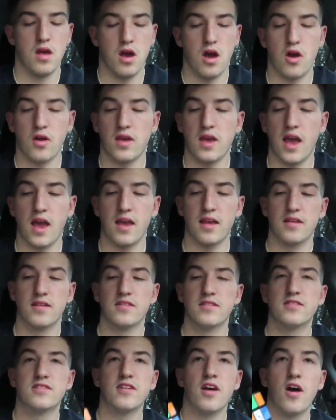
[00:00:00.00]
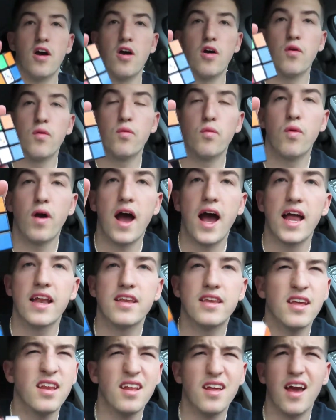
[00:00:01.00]
Okay, so I
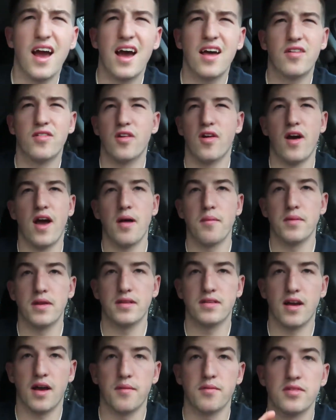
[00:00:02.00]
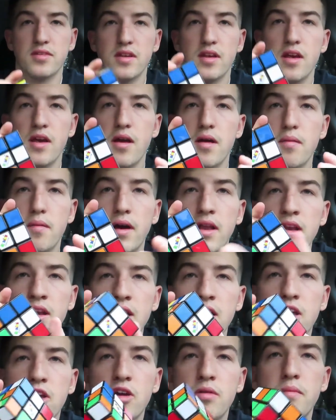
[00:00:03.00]
did it, I don't know how many times, but I
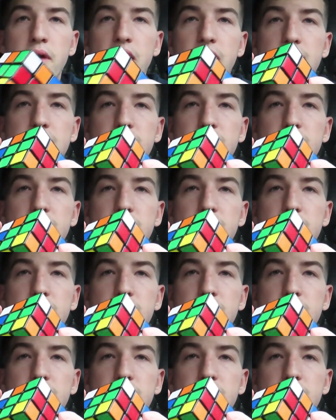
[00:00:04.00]
did it a good amount